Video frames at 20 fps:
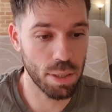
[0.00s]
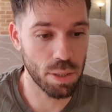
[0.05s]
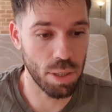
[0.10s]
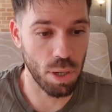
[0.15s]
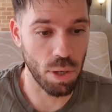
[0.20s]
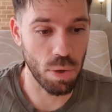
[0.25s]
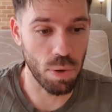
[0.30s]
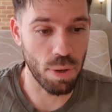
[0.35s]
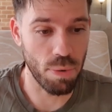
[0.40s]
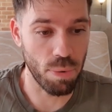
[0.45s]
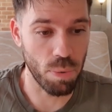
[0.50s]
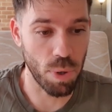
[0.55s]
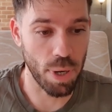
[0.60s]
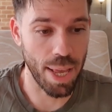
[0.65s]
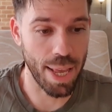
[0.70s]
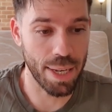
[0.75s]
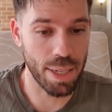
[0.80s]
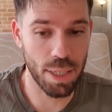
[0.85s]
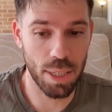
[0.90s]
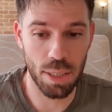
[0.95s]
So if you
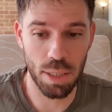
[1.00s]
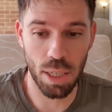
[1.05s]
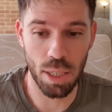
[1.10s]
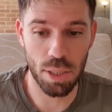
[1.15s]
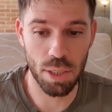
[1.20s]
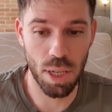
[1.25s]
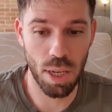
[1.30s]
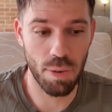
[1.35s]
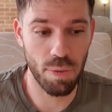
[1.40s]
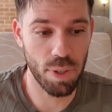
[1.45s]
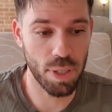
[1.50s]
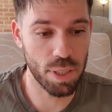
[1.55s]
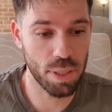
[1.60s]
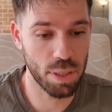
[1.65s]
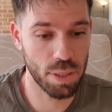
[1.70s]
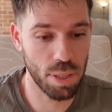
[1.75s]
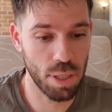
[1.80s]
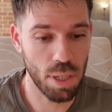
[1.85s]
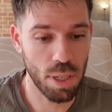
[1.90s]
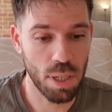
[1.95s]
want to edit a
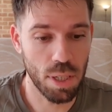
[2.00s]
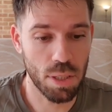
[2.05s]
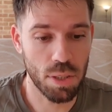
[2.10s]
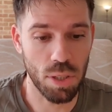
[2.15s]
service,